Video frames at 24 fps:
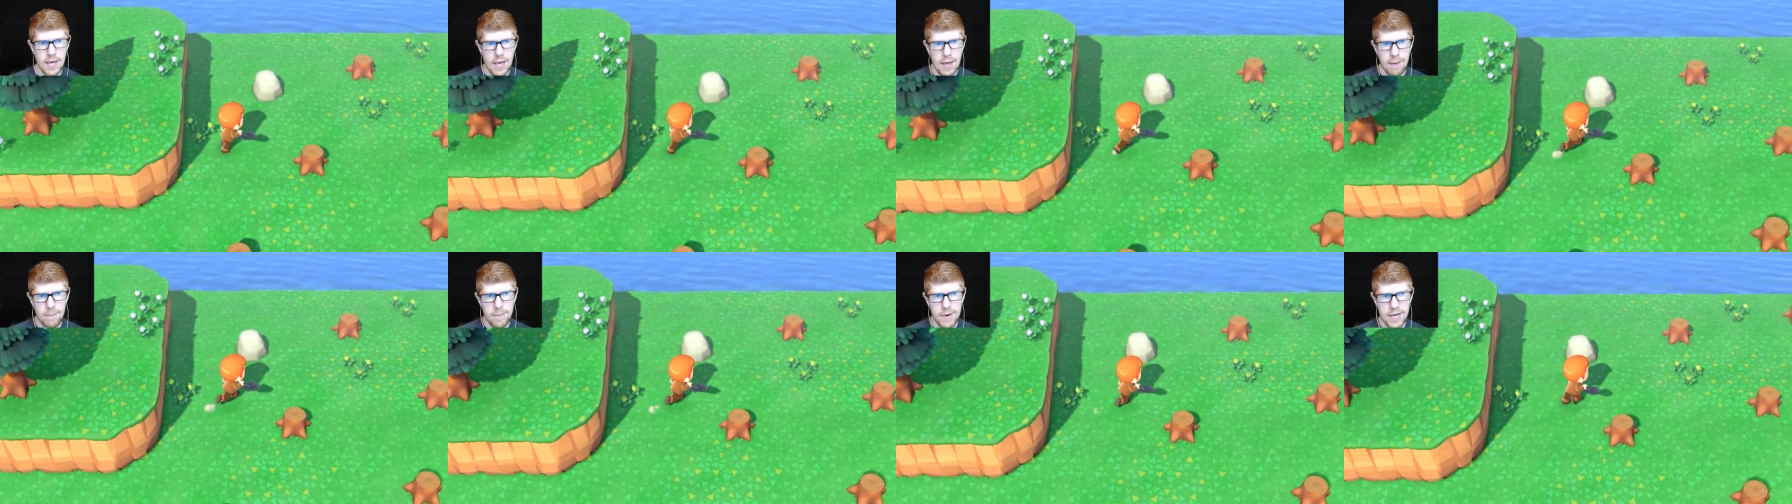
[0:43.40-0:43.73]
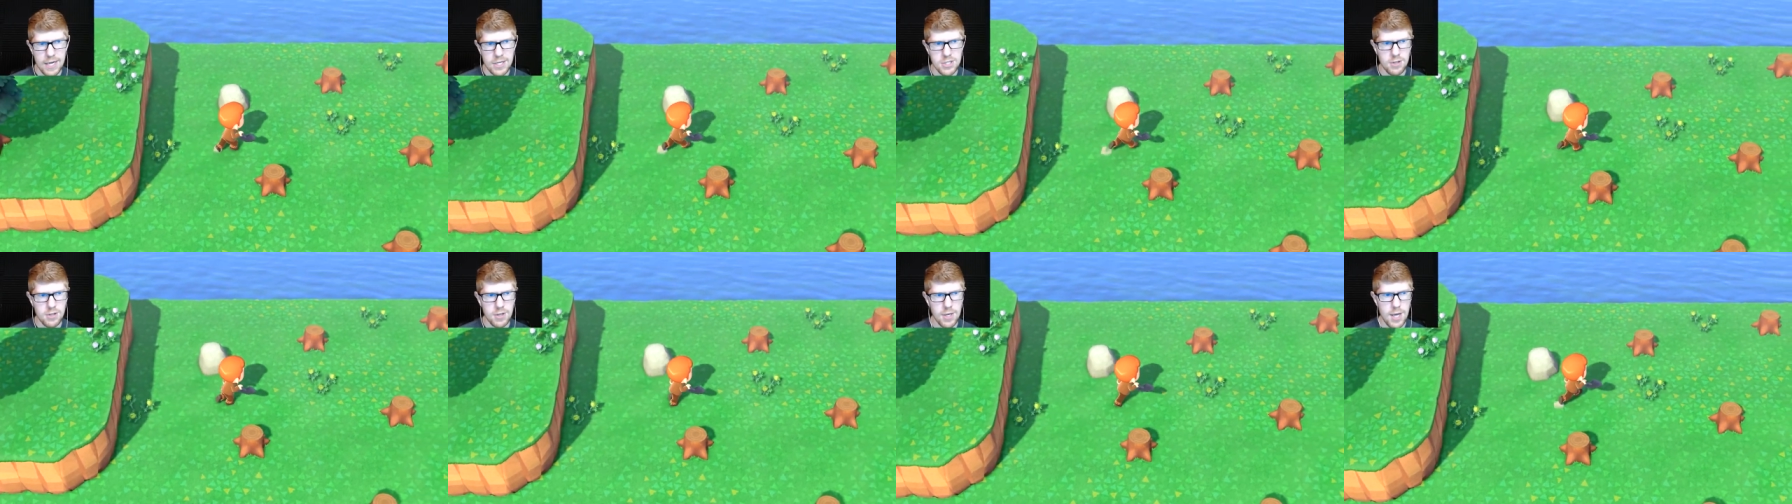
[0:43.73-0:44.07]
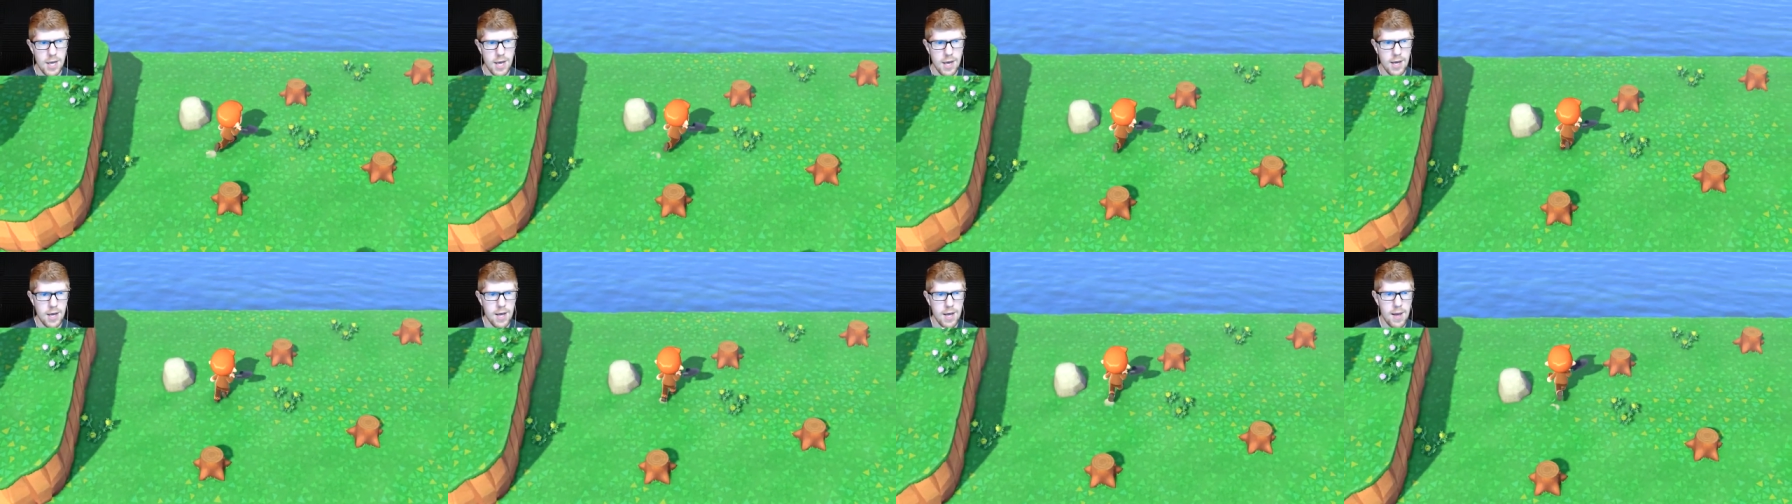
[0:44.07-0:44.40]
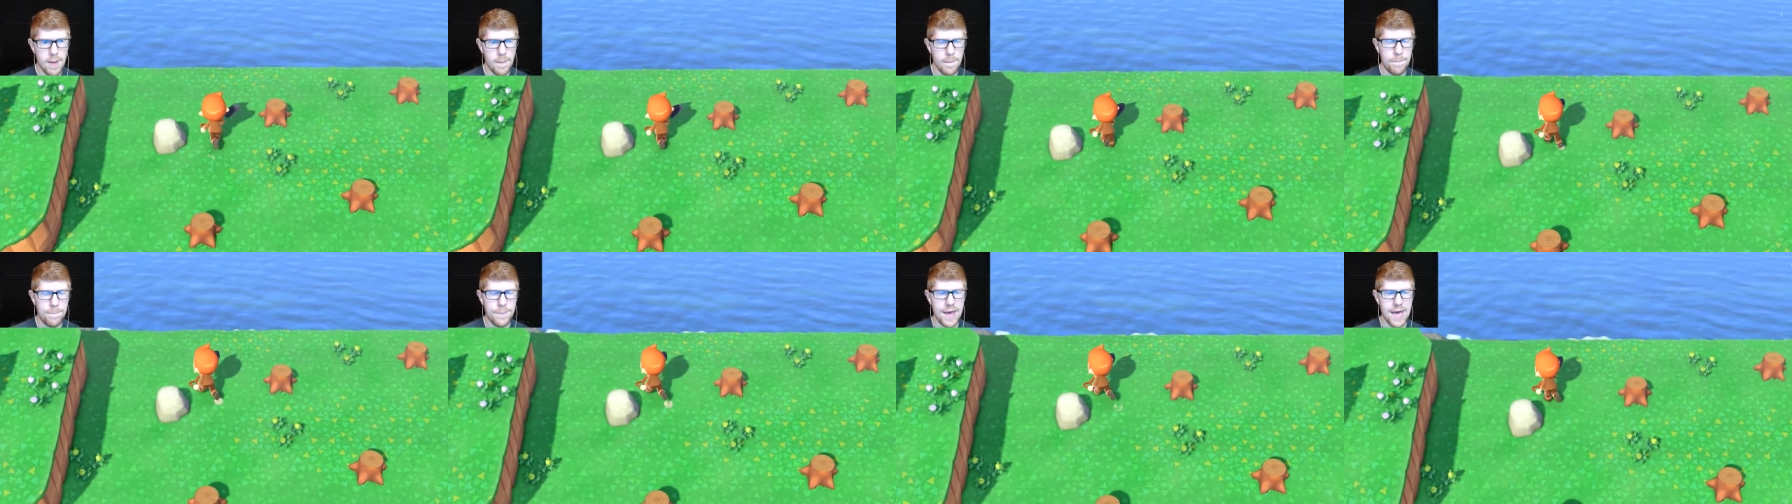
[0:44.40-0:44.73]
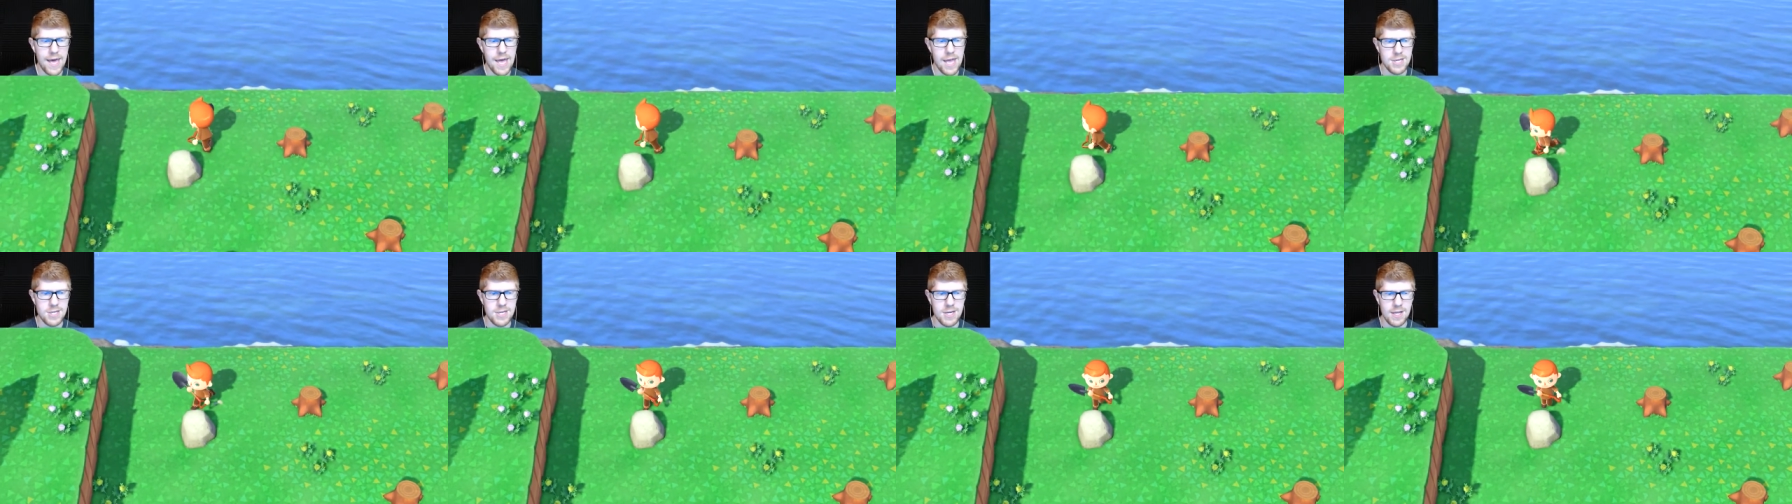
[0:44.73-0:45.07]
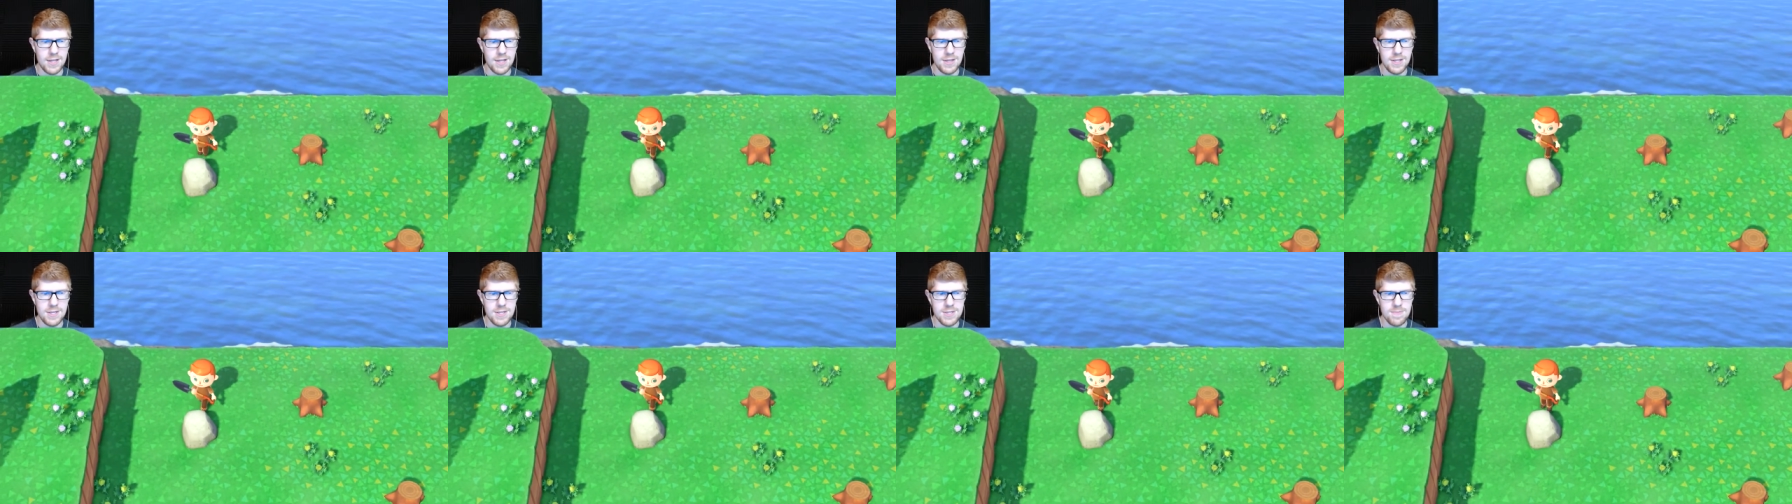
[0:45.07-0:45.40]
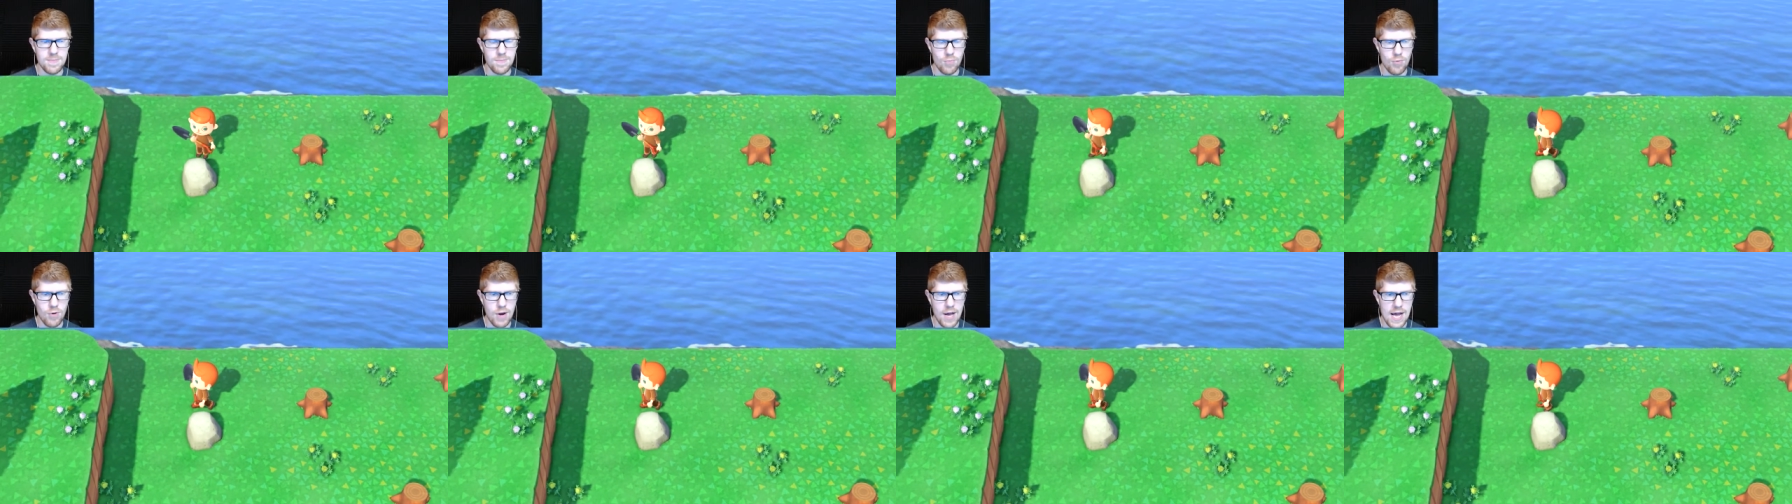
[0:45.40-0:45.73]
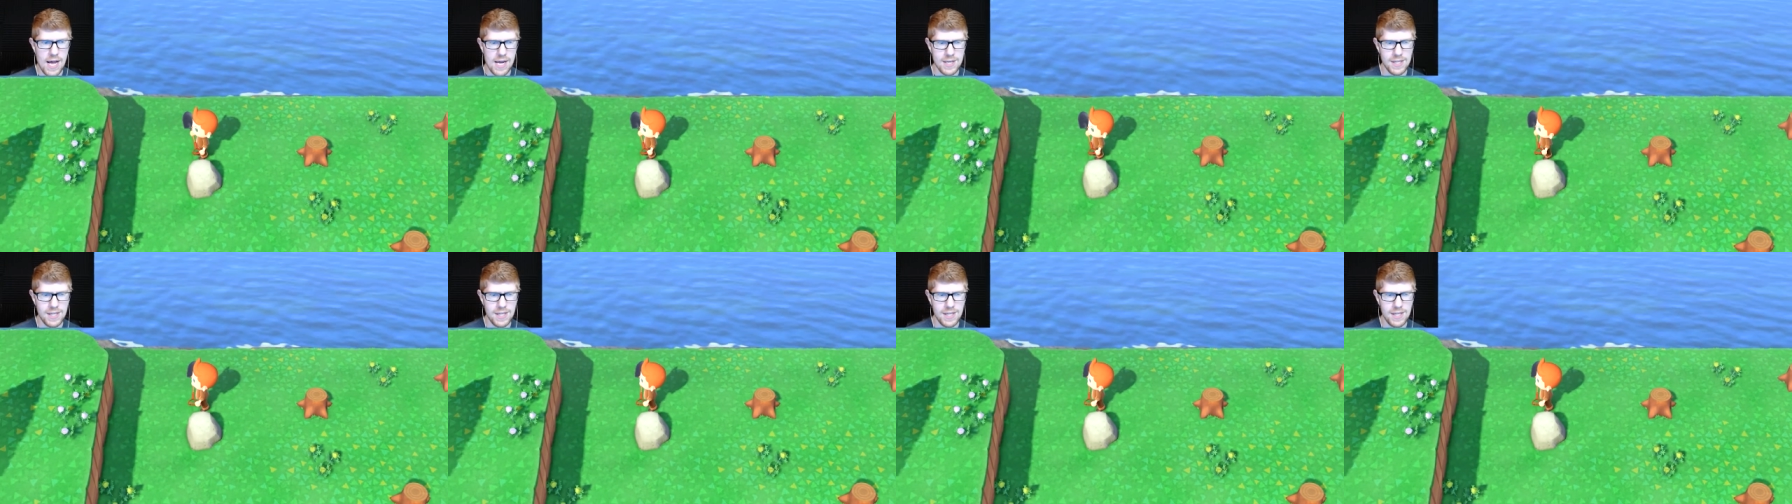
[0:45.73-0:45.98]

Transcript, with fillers: I'm gonna actually uh, bash on this rock